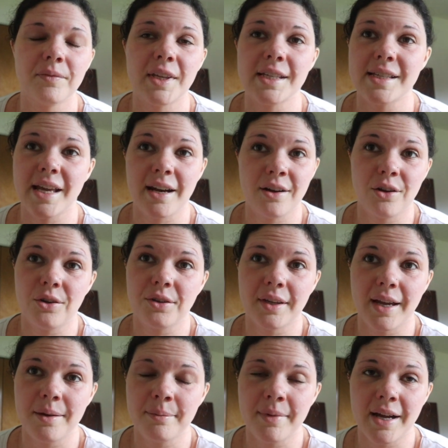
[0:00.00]
is at an
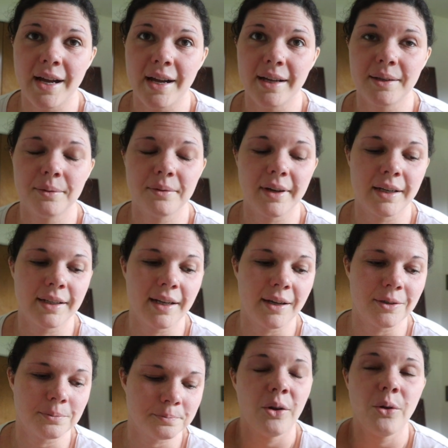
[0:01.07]
all-time high right
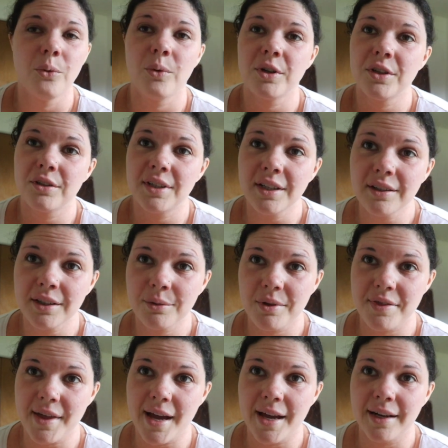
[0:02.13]
now. When you're dealing
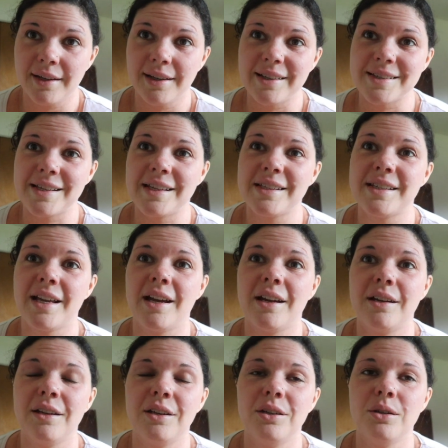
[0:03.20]
with that, as I
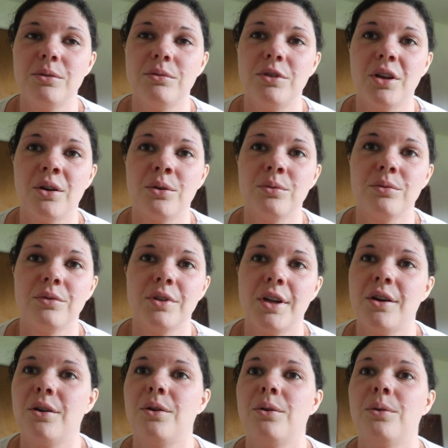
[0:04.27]
said, you don't
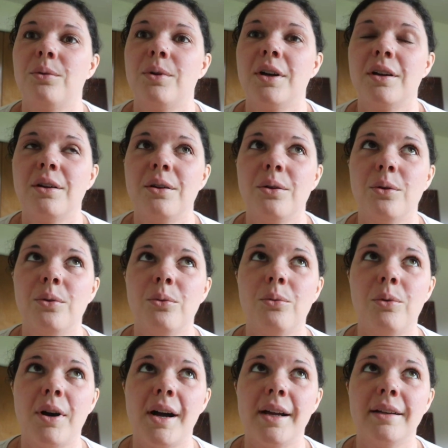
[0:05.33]
know
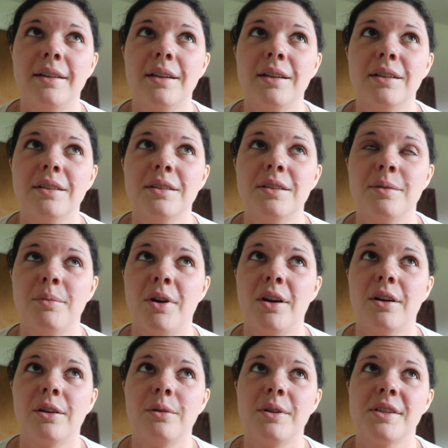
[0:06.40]
what
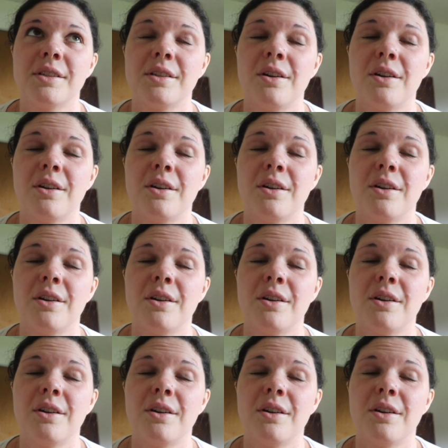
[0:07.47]
tomorrow is